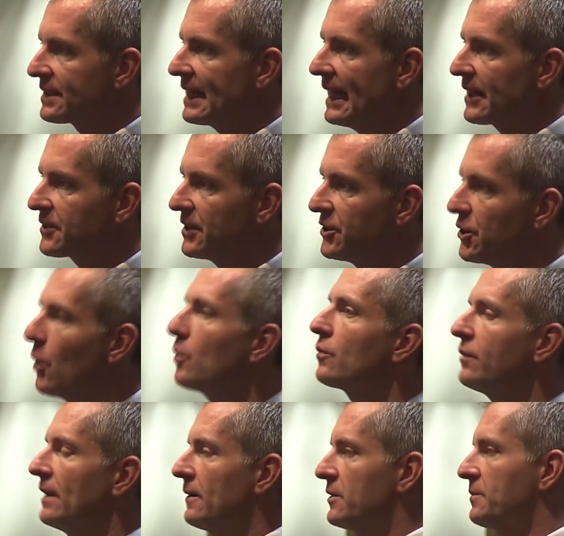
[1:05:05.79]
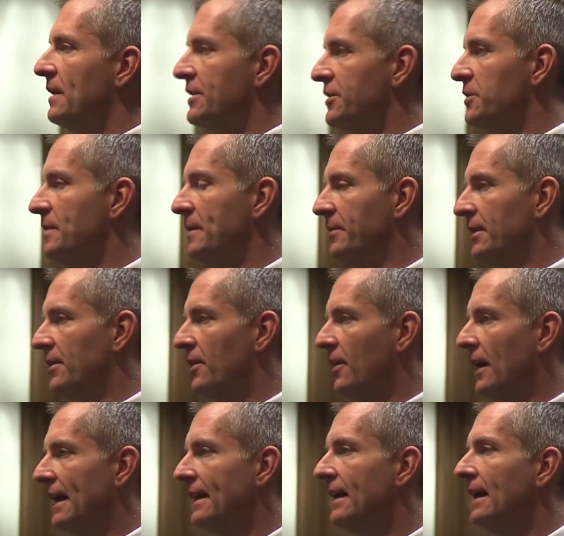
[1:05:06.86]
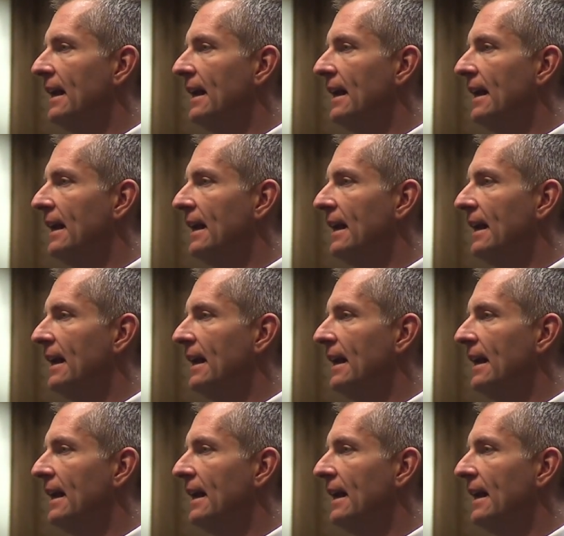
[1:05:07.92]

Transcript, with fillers: they actually don't flare as much as people had thought.